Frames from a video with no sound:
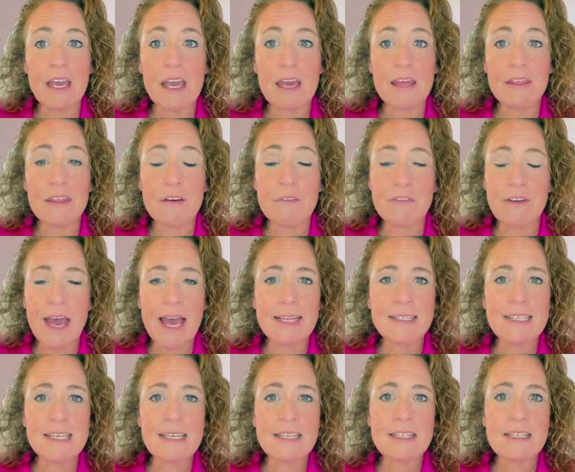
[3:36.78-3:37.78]
the
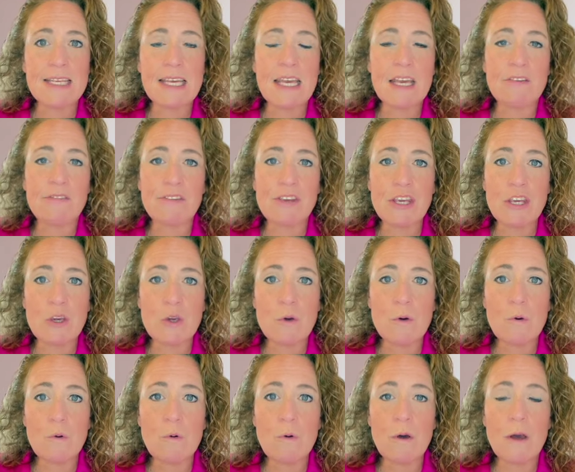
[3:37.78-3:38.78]
fact is, if
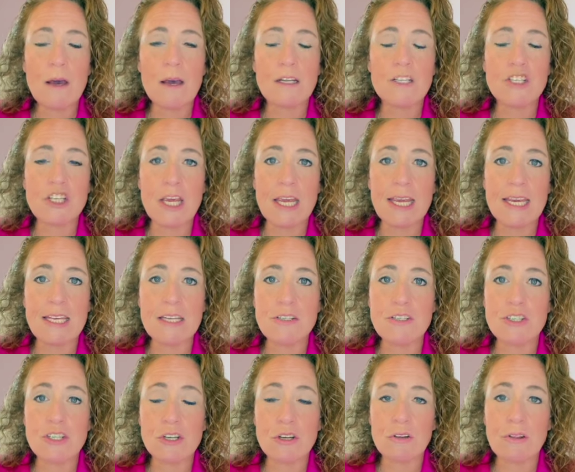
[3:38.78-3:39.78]
you
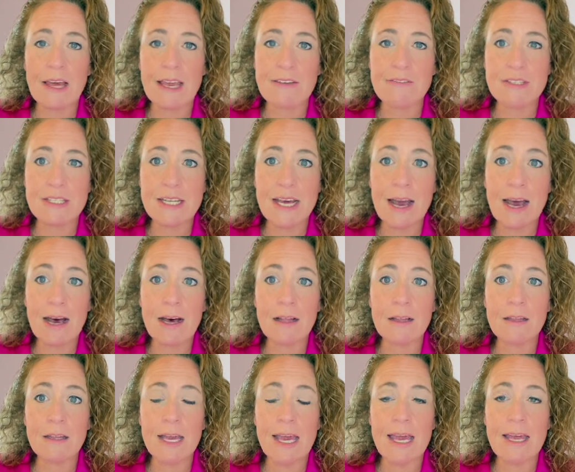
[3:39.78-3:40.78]
change your
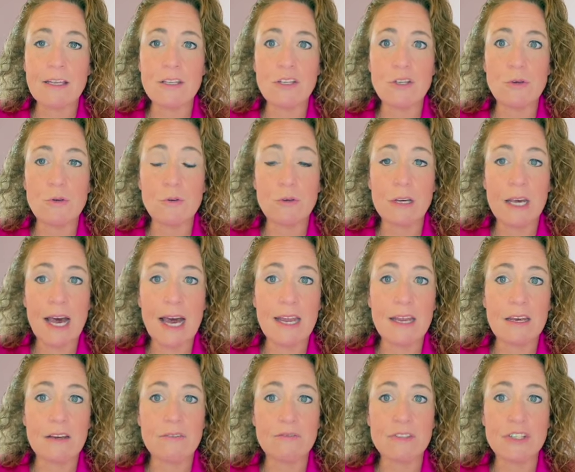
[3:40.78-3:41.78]
lifestyle and you kind
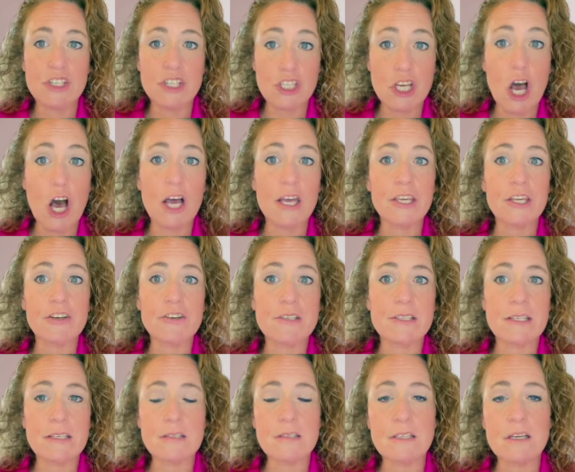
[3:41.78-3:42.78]
of shock your
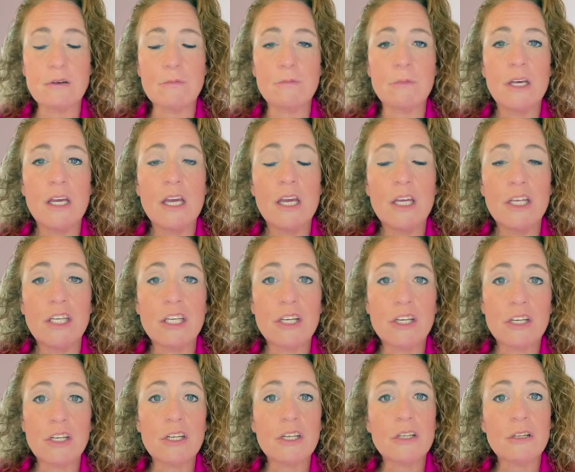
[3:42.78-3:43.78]
system, you're
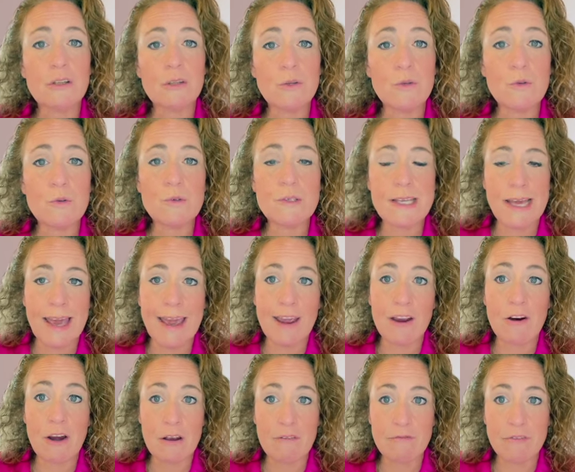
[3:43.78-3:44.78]
gonna lose
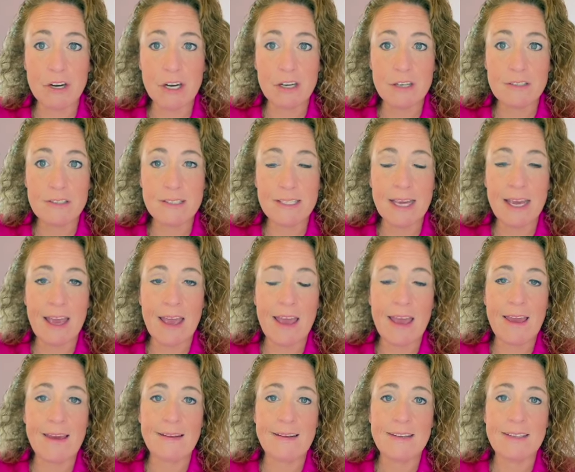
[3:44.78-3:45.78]
hair at first.
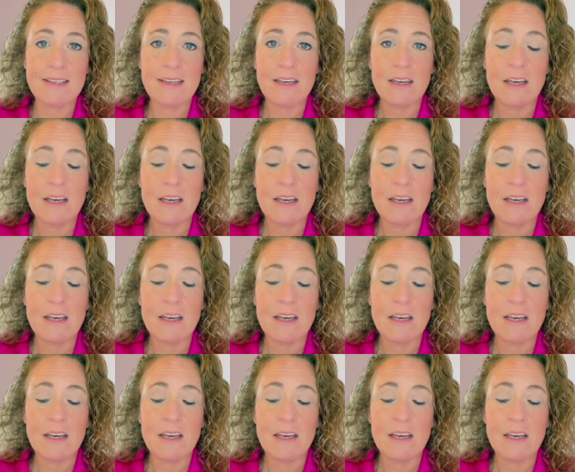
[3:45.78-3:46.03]
And